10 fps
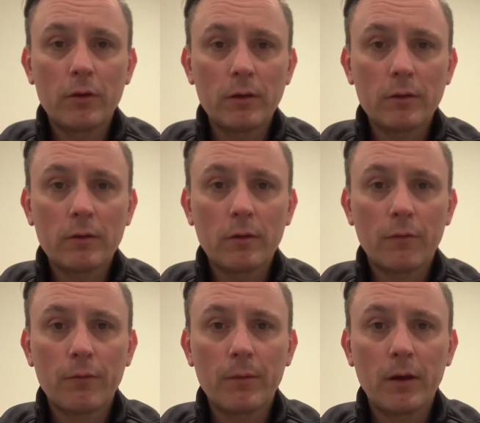and go
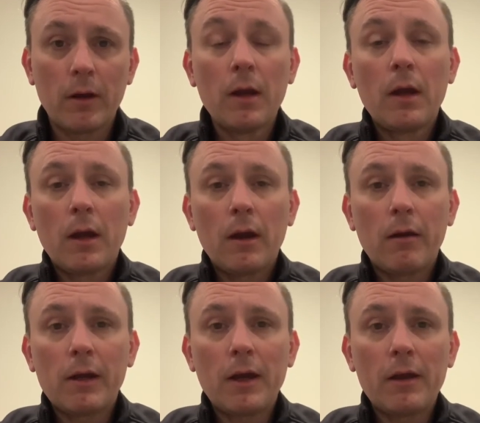from there. All
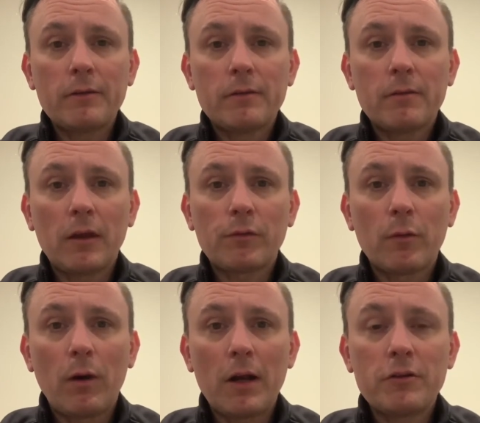right, guys, thanks for
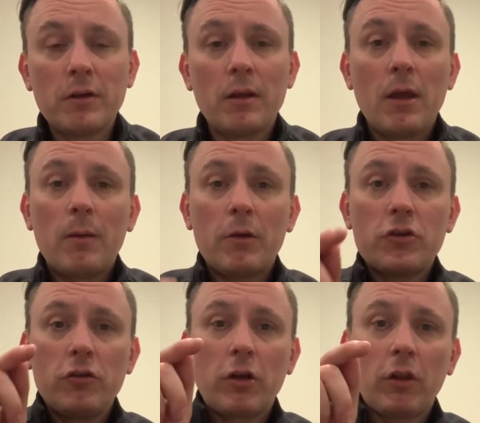watching. Make
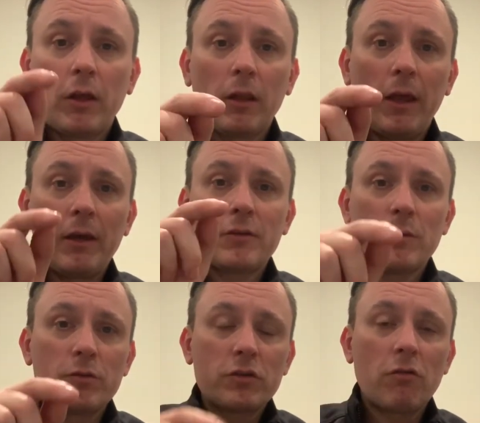sure you click like,
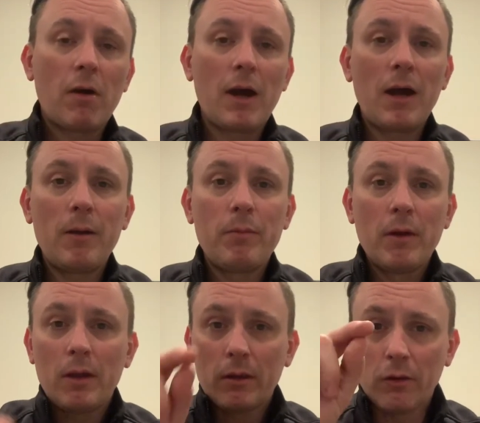subscribe,
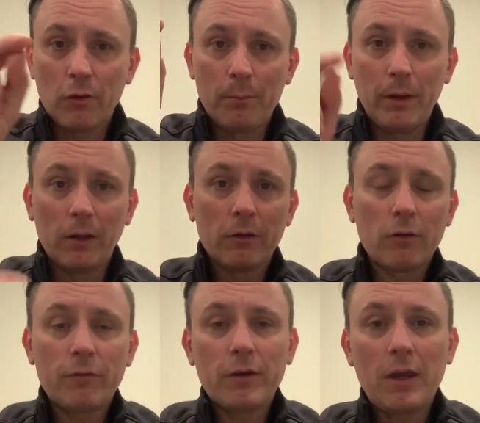the little bell
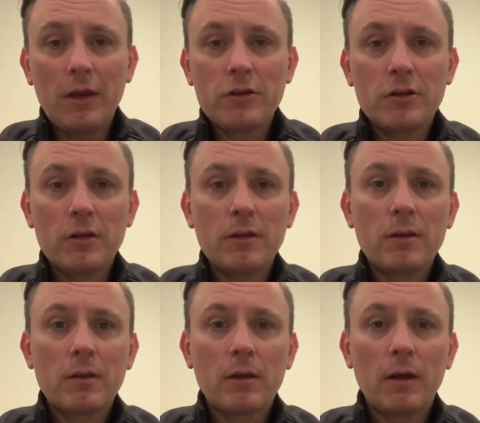notification
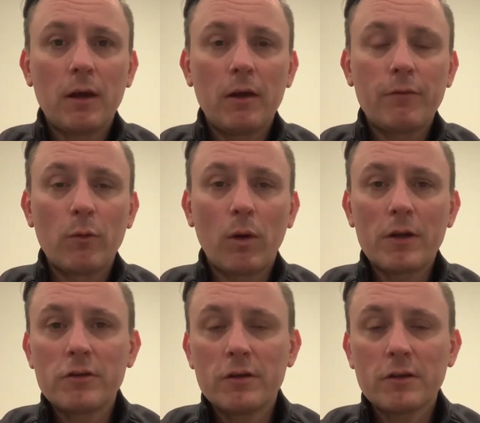if you're
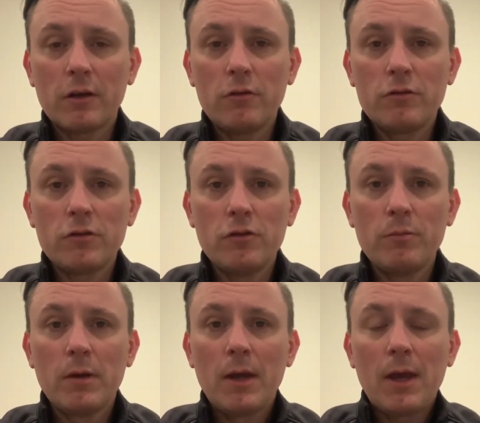watching this on
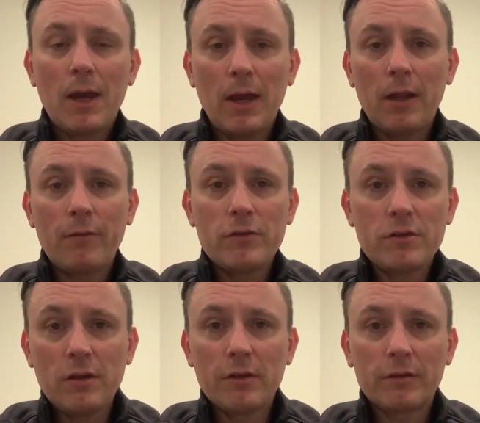YouTube. And if you
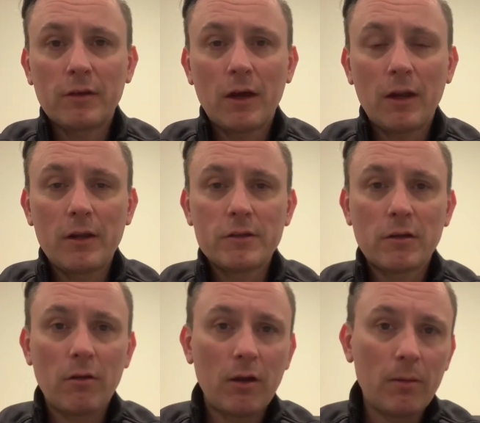see this on
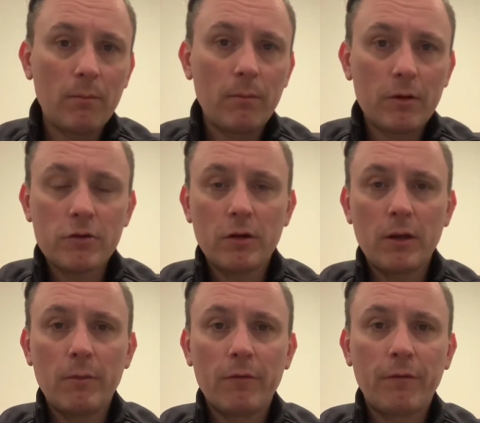Instagram, make sure you
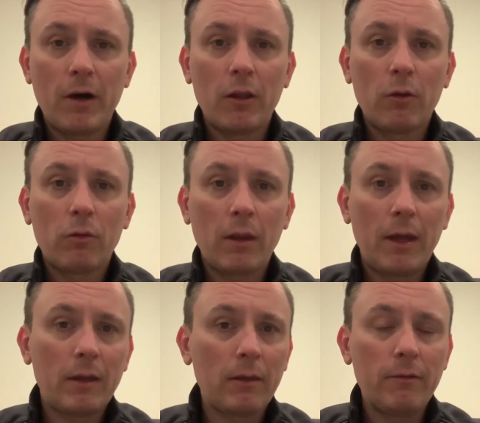give me a follow,
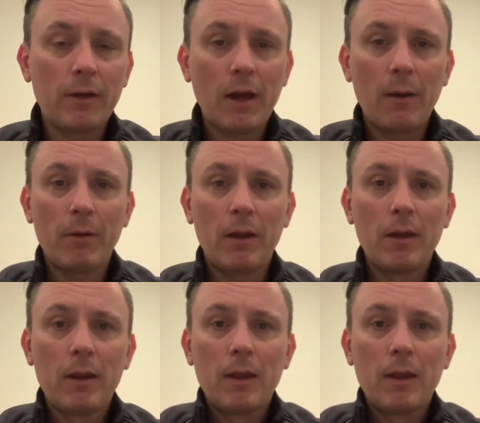leave a comment